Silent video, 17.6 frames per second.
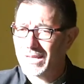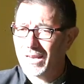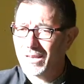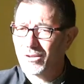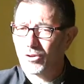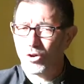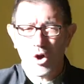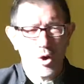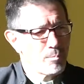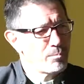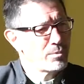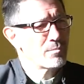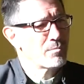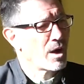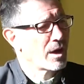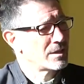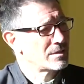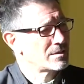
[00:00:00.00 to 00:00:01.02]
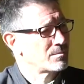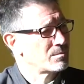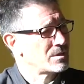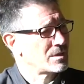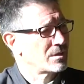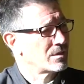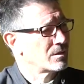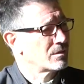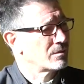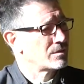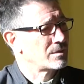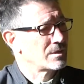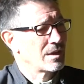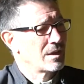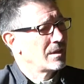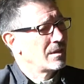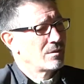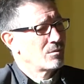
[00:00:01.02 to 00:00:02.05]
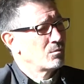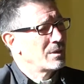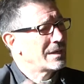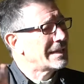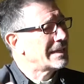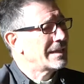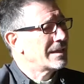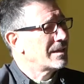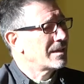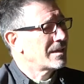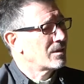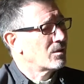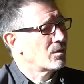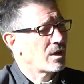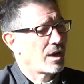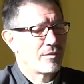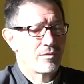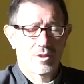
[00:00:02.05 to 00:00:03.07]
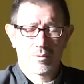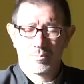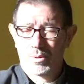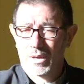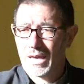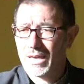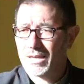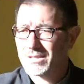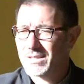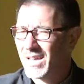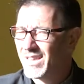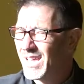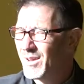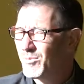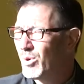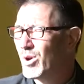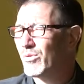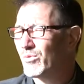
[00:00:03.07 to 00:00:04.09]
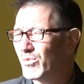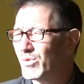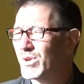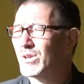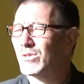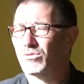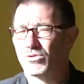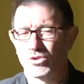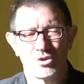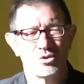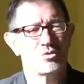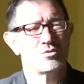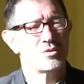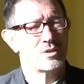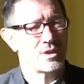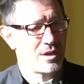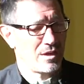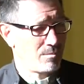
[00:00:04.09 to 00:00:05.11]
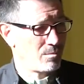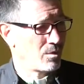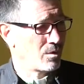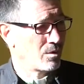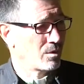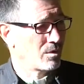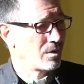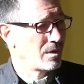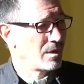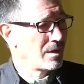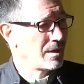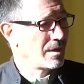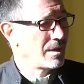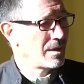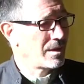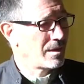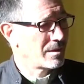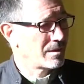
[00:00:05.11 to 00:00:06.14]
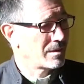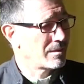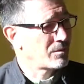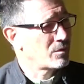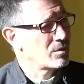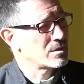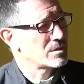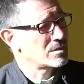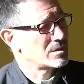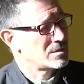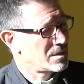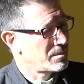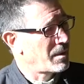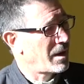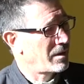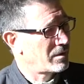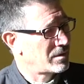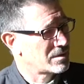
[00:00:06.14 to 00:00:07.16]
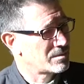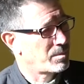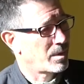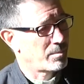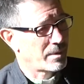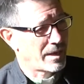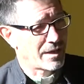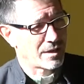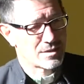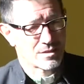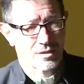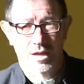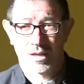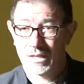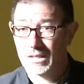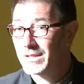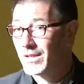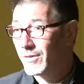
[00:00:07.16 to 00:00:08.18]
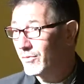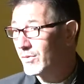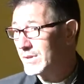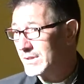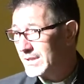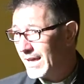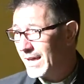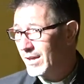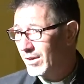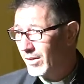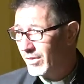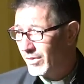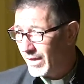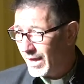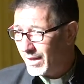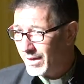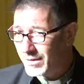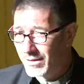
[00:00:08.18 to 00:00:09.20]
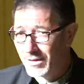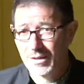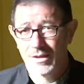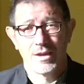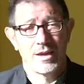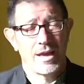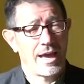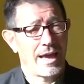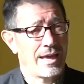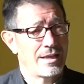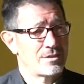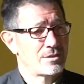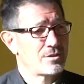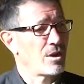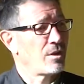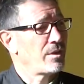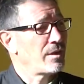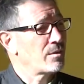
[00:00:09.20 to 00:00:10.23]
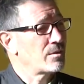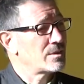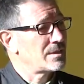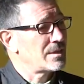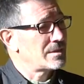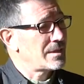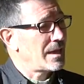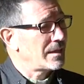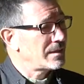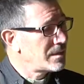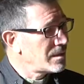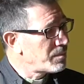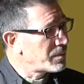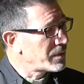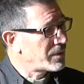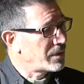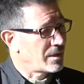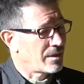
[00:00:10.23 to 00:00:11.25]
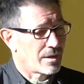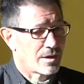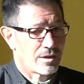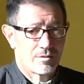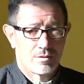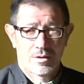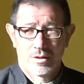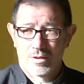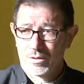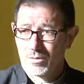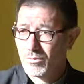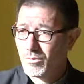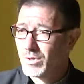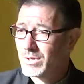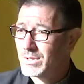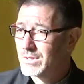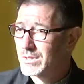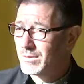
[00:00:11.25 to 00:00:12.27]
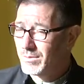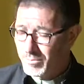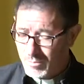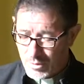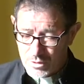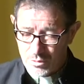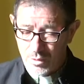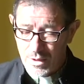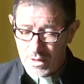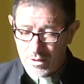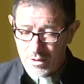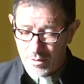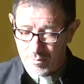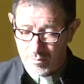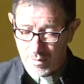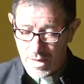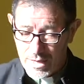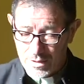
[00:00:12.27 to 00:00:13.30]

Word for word: They'd compromised themselves willy nilly all over the place, and they weren't real Jews anymore. Of course, the Samaritans probably had a slightly different take on that. And so there was this antipathy that was between them.